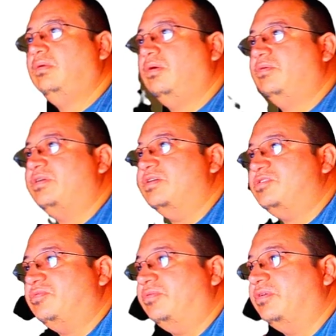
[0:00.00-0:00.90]
Okay,
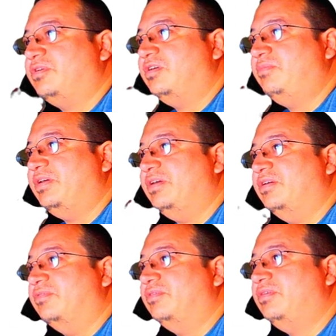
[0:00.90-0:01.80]
so you want to come
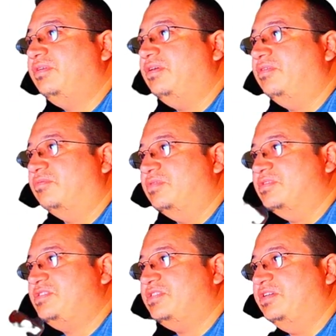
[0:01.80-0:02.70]
down and you want to
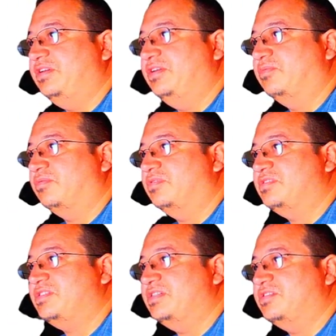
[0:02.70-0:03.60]
see where it
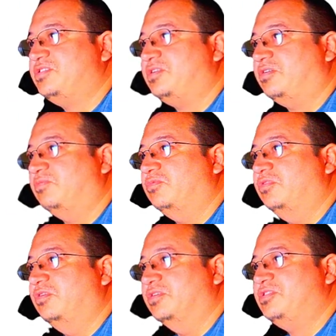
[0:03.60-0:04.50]
says start
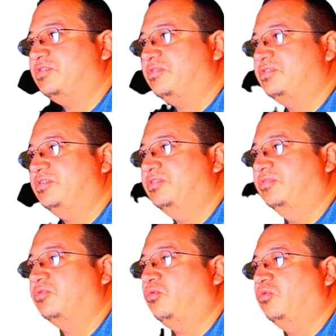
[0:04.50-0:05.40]
one, start two,
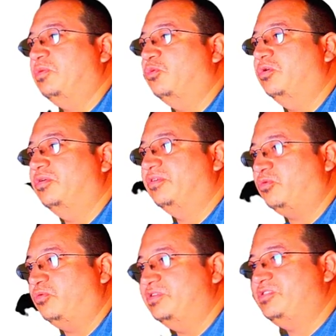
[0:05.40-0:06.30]
coin one,
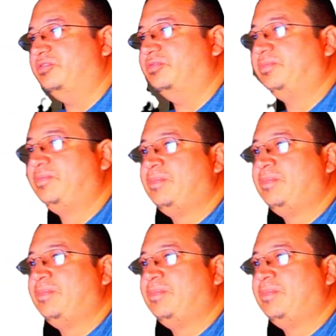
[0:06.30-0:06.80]
coin two.